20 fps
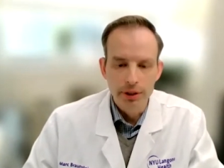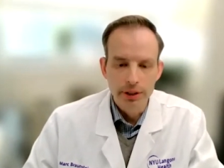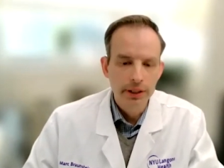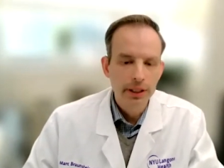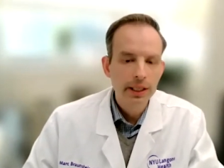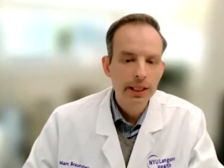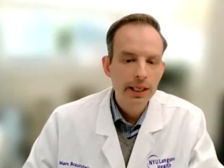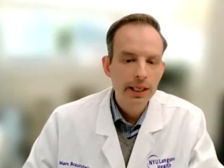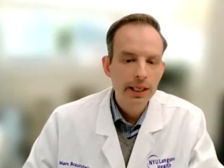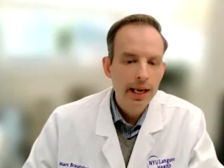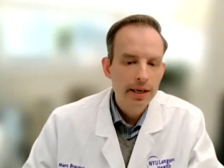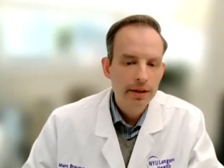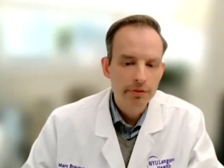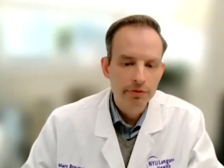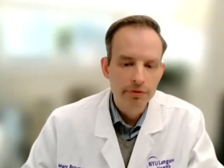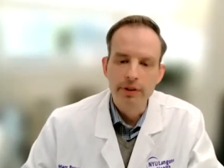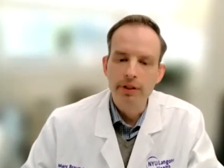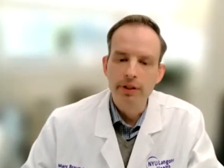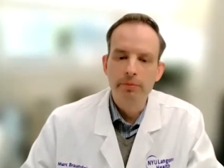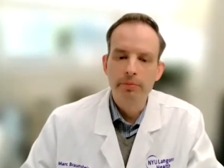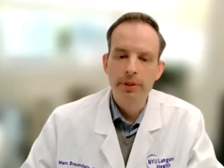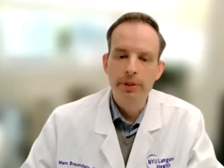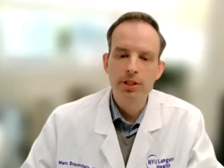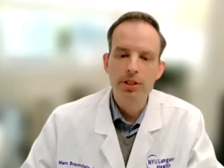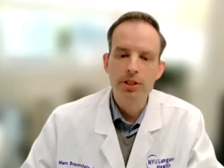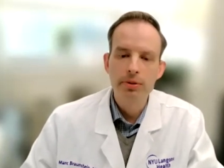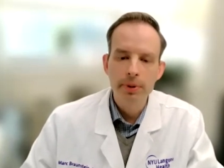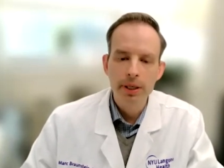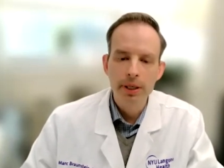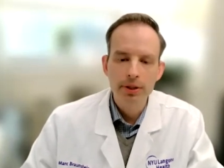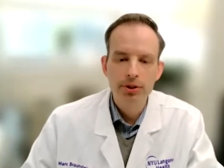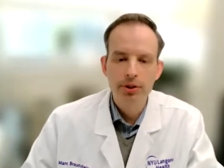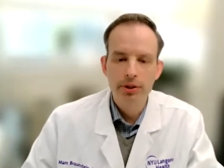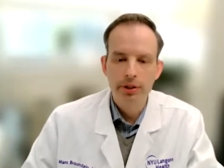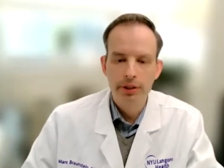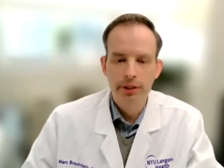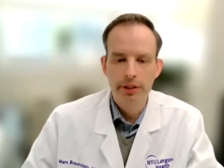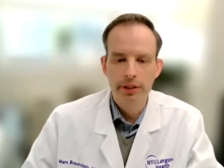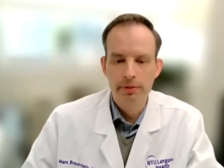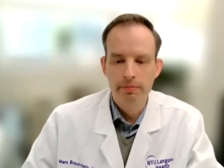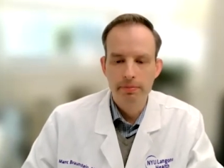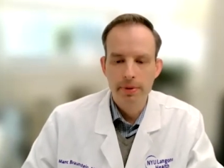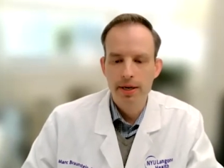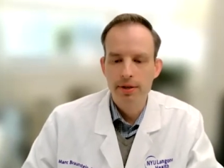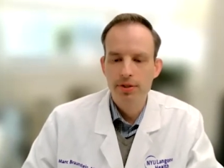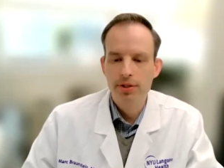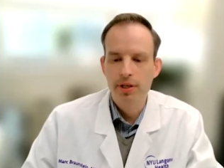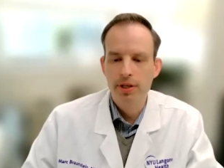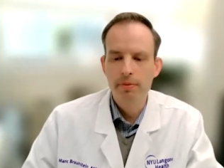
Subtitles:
in any field, but especially in medicine.